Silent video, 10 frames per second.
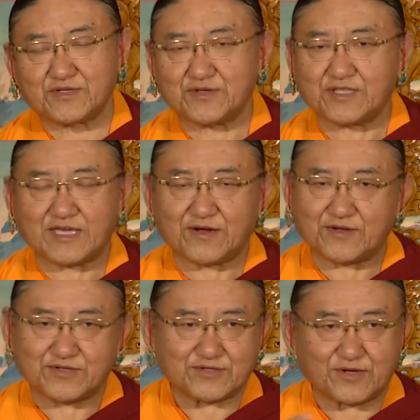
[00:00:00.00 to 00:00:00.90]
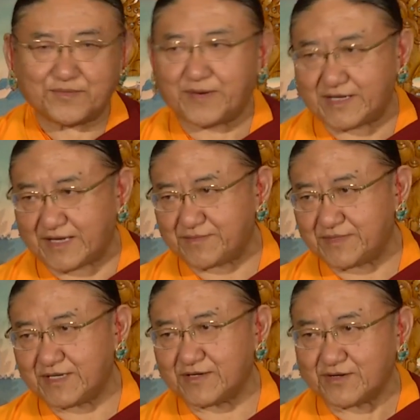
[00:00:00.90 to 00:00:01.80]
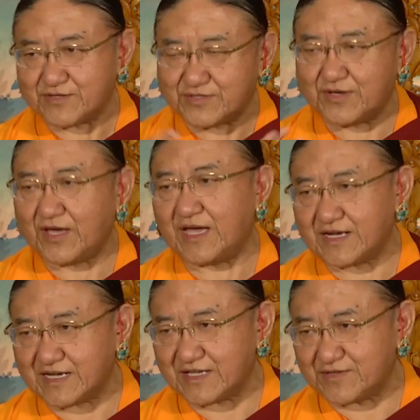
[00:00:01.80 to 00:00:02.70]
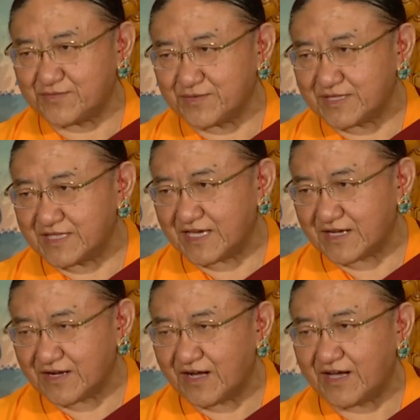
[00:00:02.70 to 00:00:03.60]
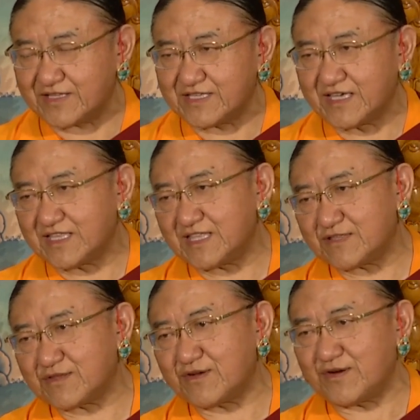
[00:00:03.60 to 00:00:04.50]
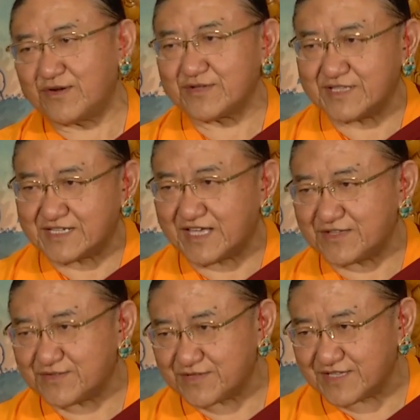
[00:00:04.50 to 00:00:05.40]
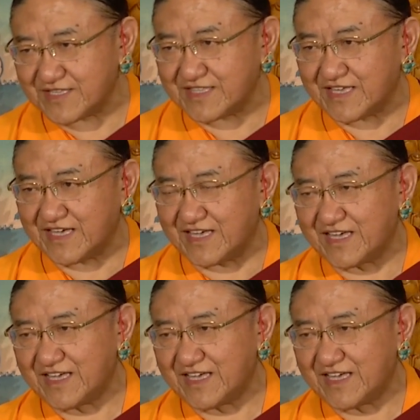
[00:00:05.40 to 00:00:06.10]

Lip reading: So they got so fed up, they got so angry with their gods, they throw all the statues in the